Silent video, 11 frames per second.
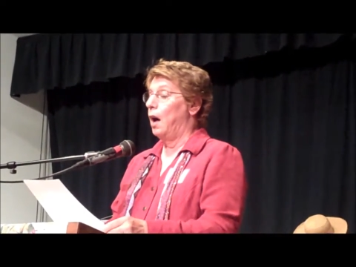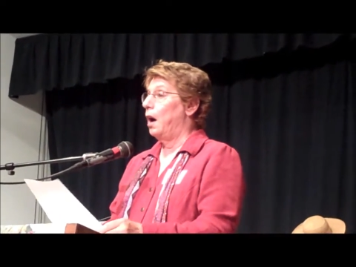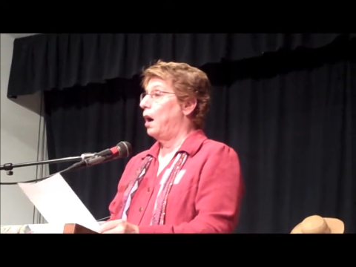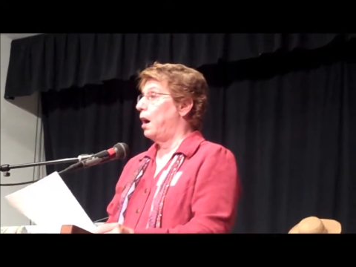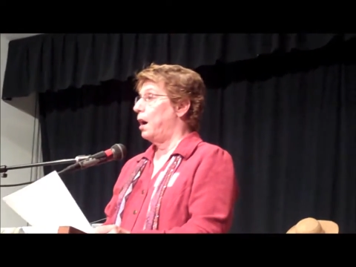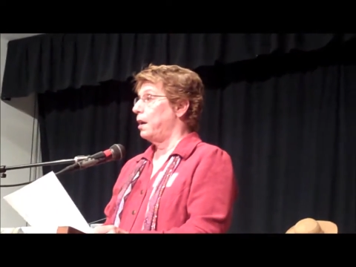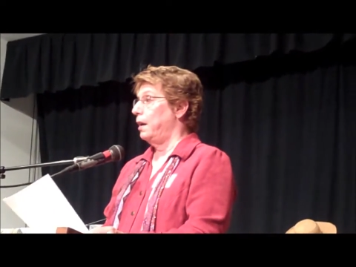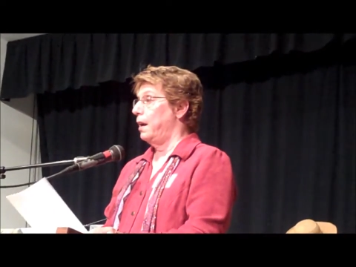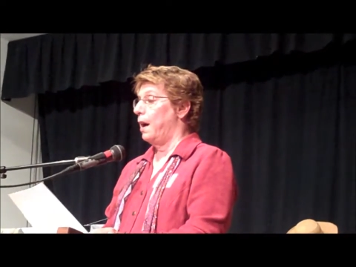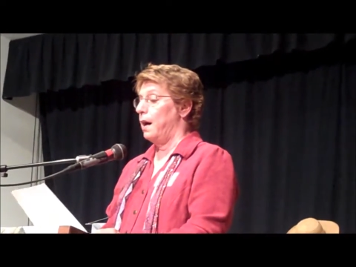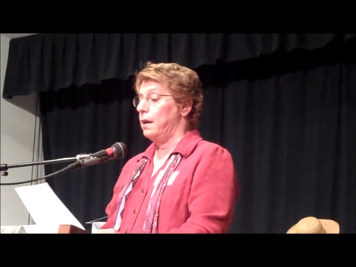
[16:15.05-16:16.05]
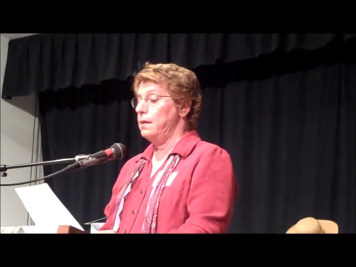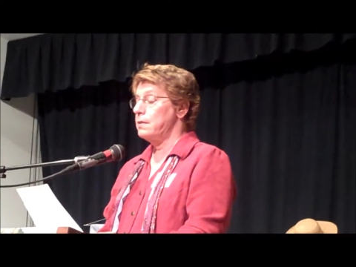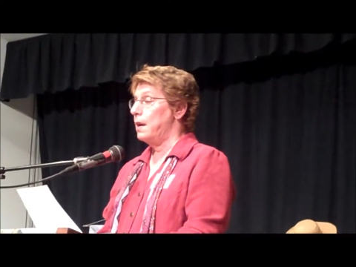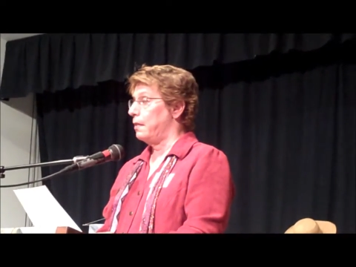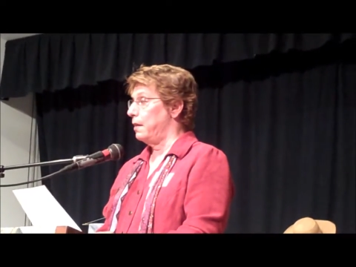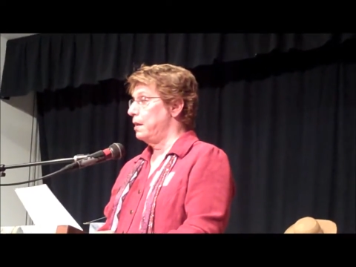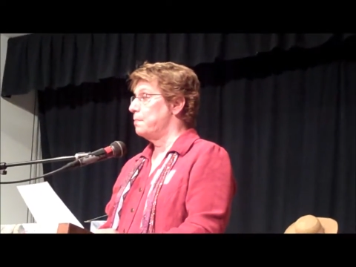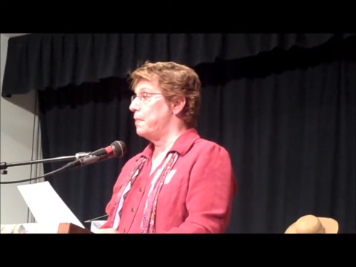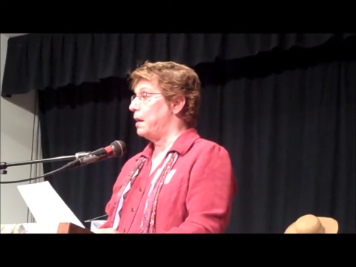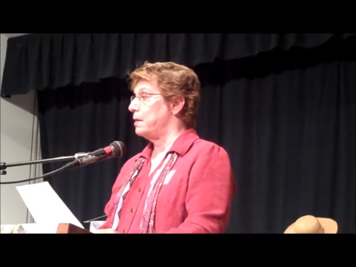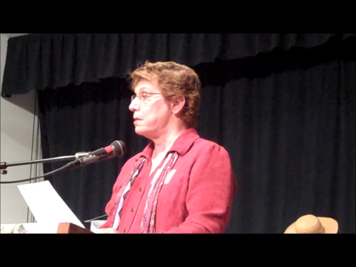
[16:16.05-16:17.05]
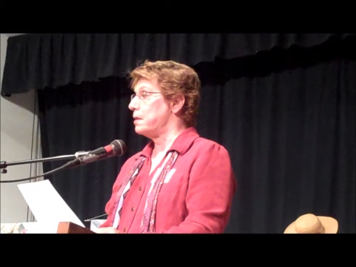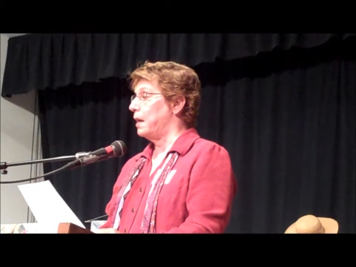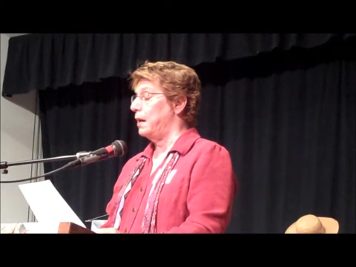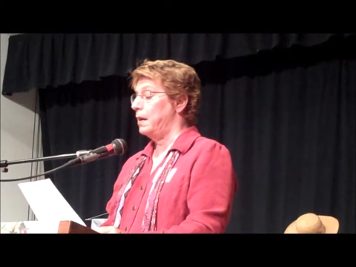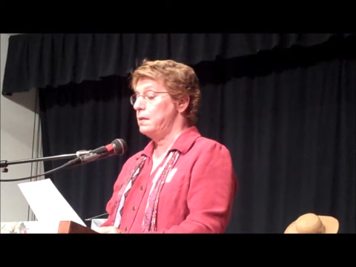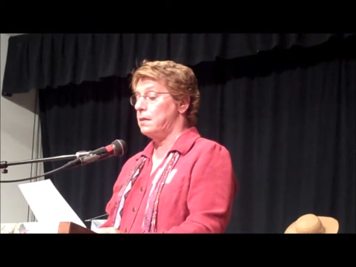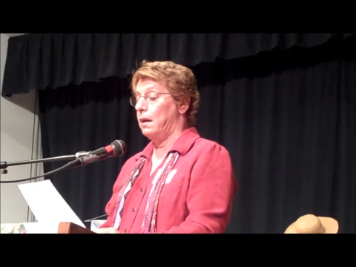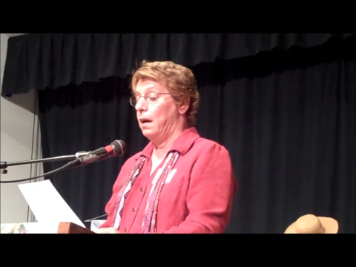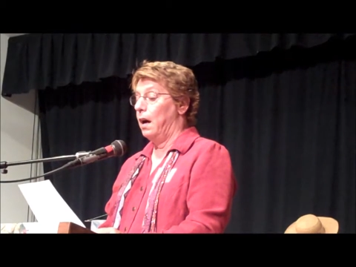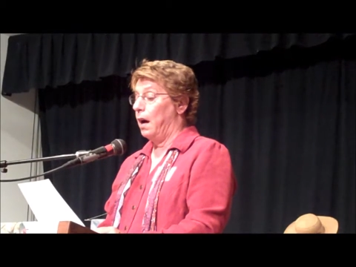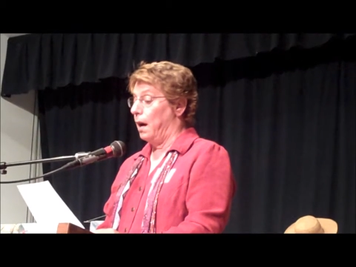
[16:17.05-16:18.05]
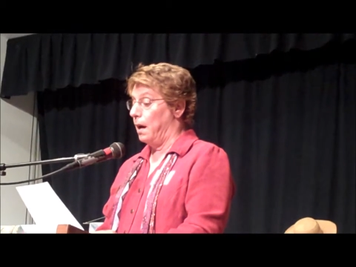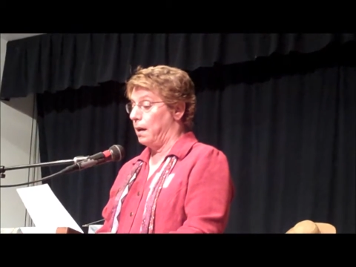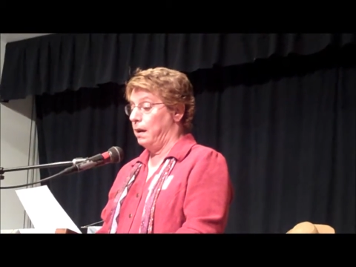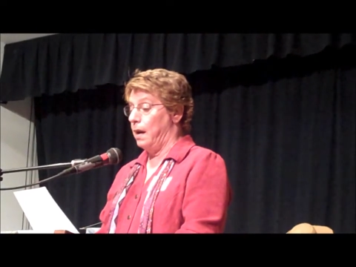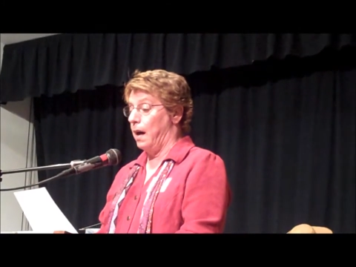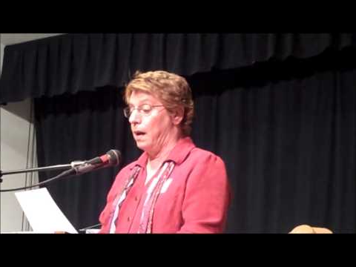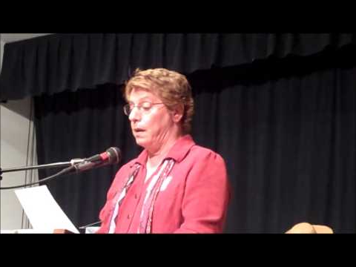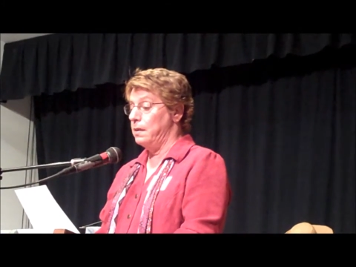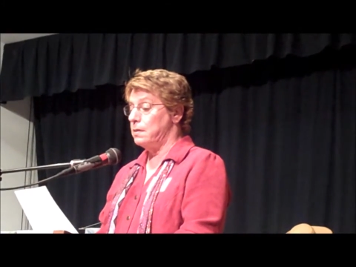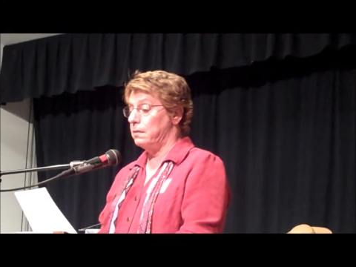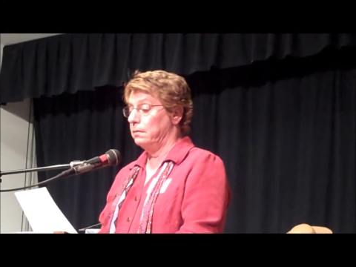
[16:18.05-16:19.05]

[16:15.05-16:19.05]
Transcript: Haughty eyes, now think about this, ladies, haughty eyes,